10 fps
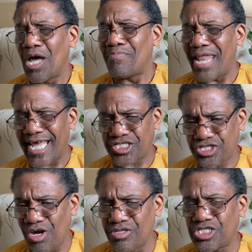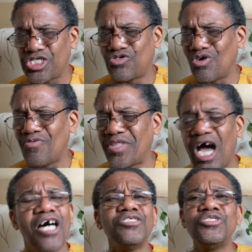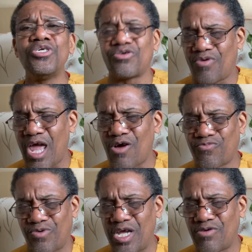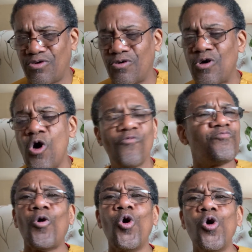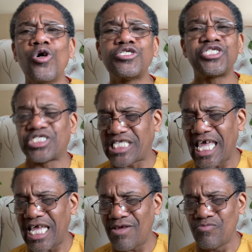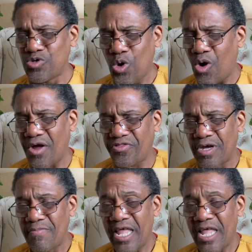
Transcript: black churches drove the Underground Railroad full steam north,